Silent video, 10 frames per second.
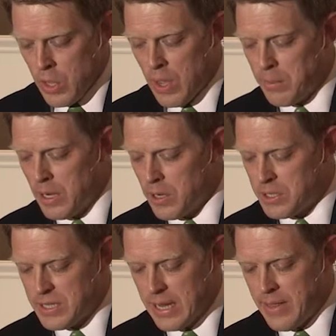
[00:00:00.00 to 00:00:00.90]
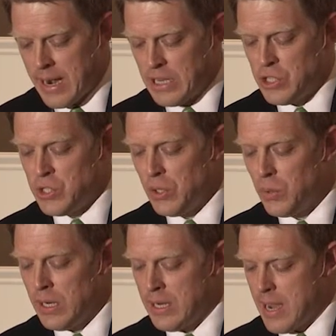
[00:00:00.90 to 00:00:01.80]
You helped me to understand that I
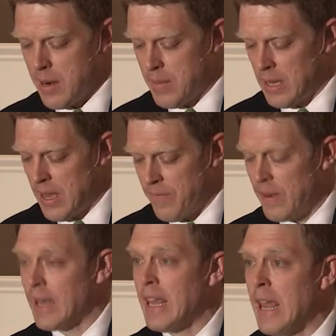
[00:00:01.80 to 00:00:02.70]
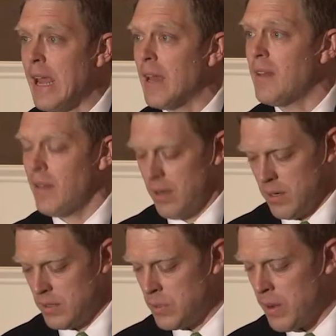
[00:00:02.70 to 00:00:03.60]
do need God in my life and I can't
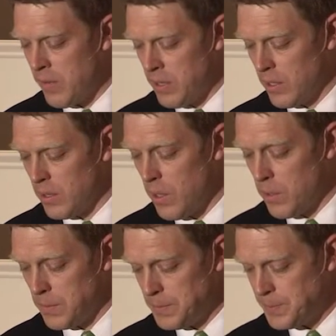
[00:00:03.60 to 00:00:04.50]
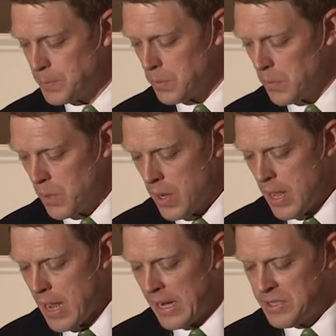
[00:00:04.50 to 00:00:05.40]
do everything alone.
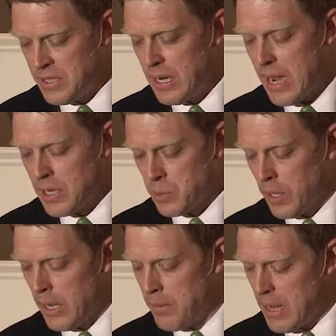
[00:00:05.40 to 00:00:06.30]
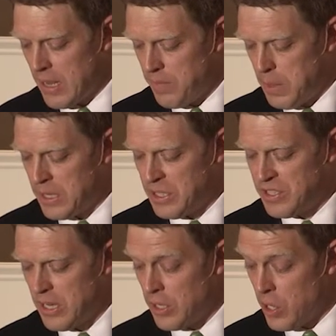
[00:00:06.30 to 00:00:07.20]
I can see God is working in my life because He
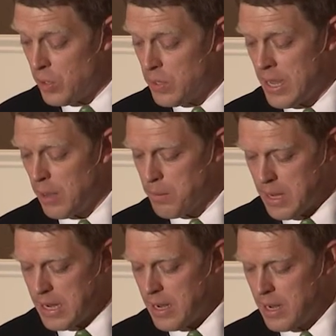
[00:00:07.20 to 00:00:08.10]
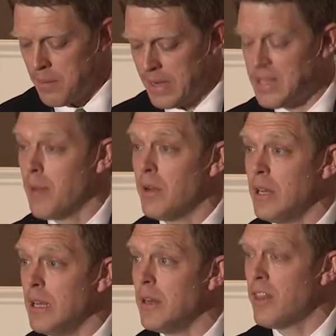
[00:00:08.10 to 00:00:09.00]
sent you to help me in my time of
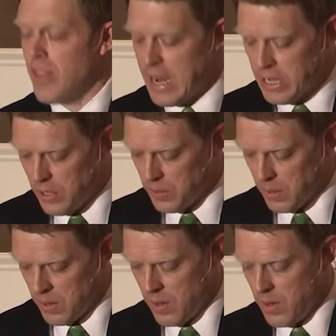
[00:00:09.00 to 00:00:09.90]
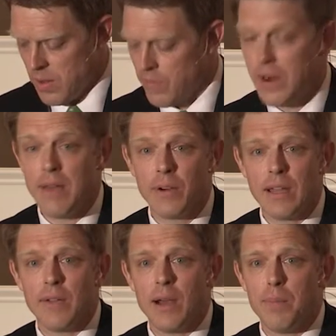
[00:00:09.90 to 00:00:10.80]
need. Thank you for never
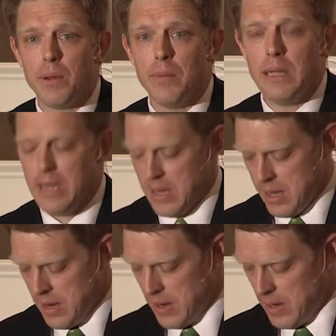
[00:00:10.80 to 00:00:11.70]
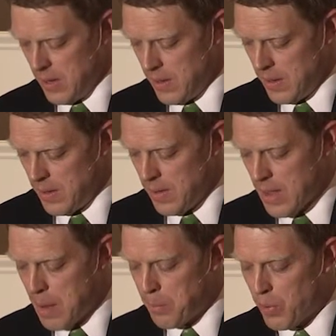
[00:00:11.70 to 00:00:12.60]
giving up on me
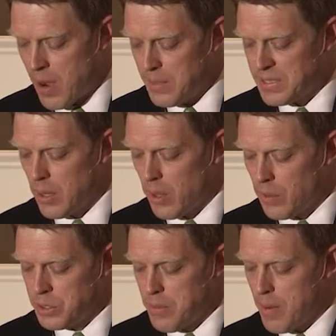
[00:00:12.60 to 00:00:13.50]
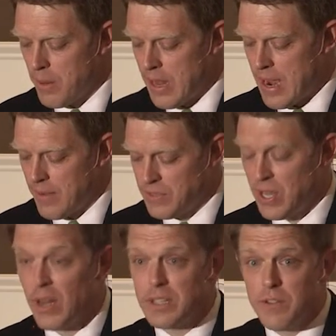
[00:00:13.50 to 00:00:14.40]
I promise I'll always remember that I have
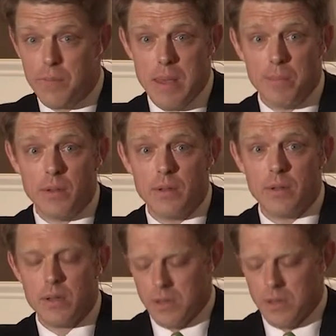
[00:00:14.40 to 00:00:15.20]
tons of people